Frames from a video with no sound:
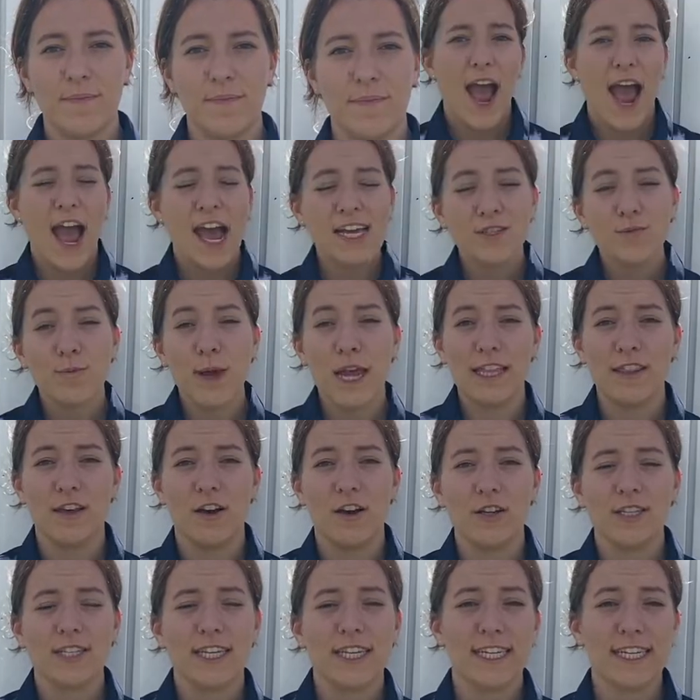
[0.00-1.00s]
As weight
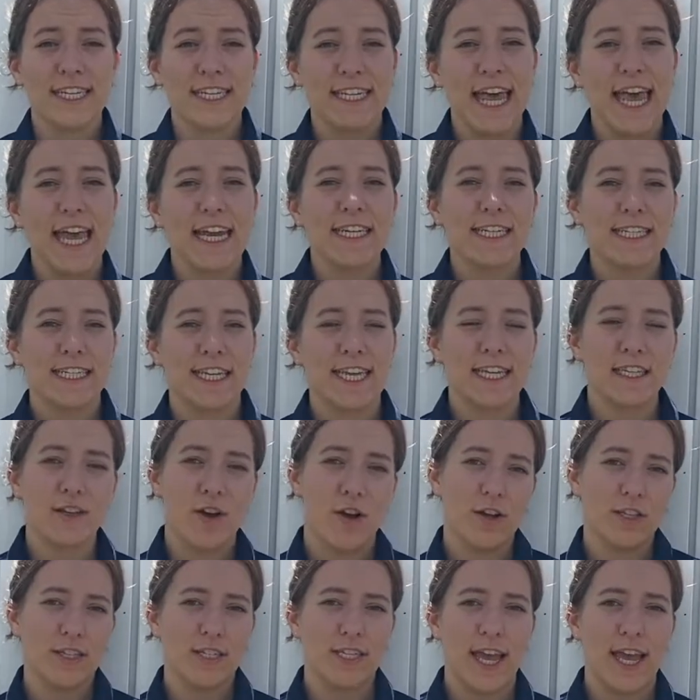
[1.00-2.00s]
loss can delay disease
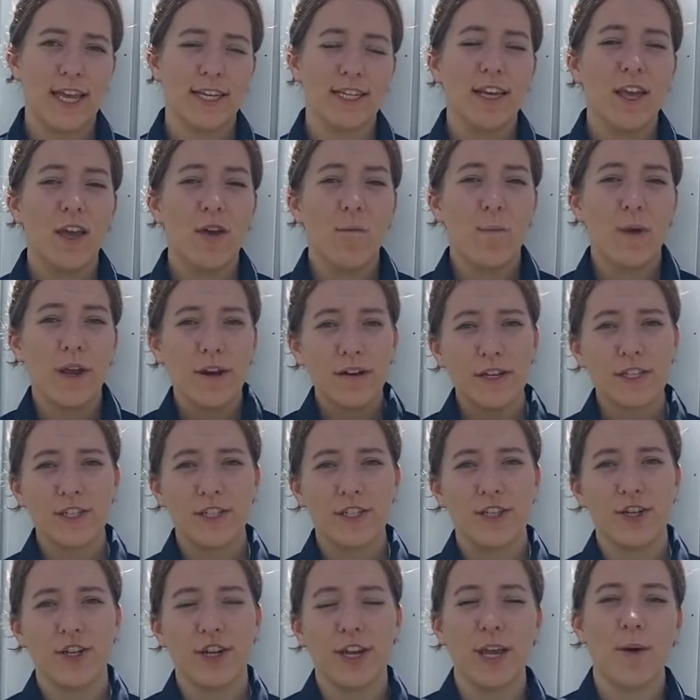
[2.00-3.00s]
onset, we are
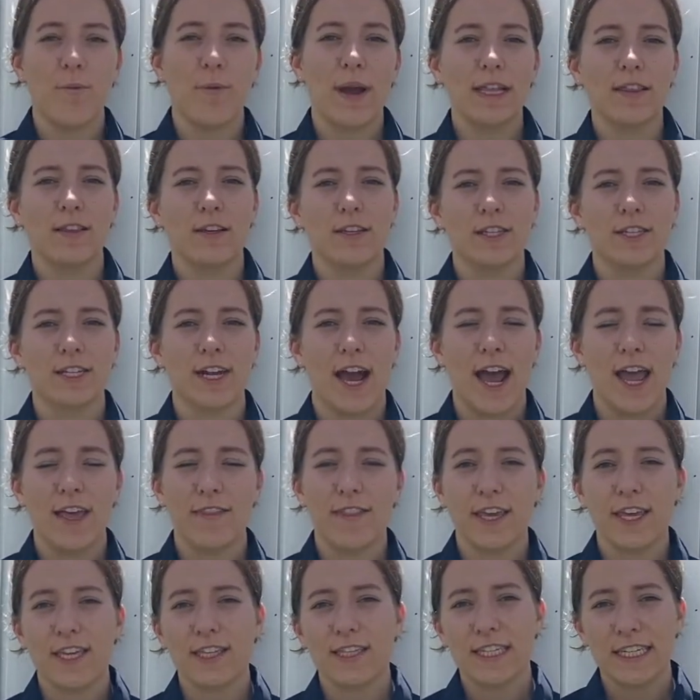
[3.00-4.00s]
instituting a weight loss diet
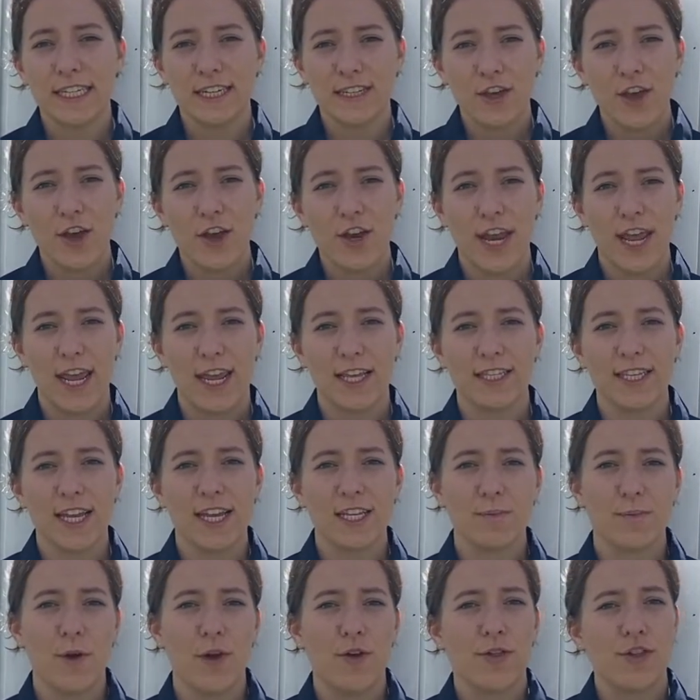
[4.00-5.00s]
that considers her needs
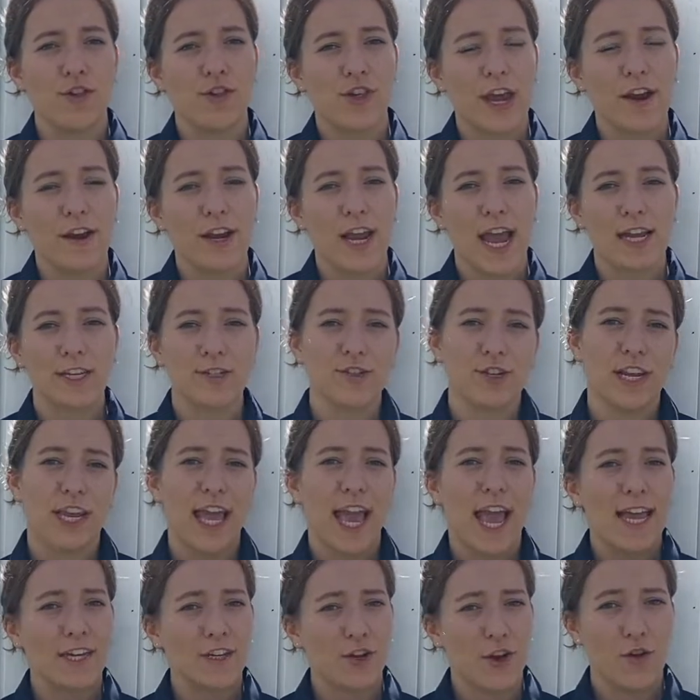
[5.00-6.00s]
as both a geriatric
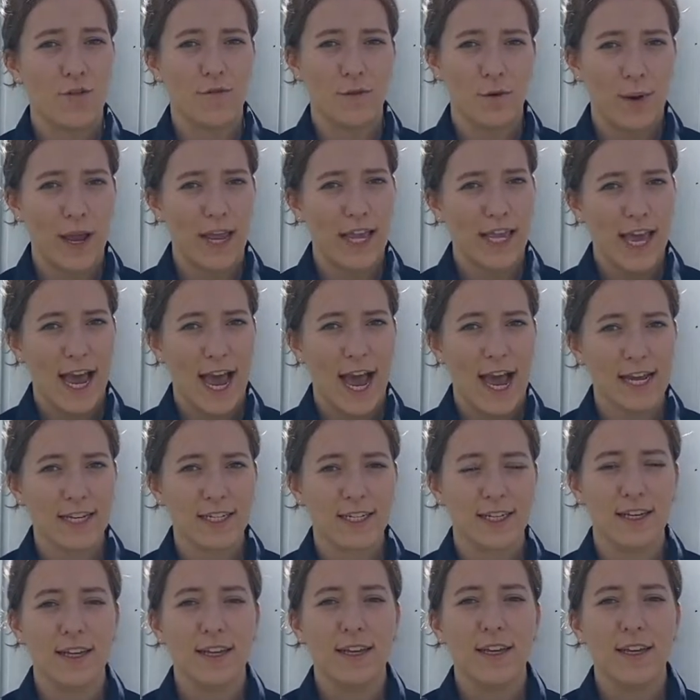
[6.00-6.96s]
and overweight cat.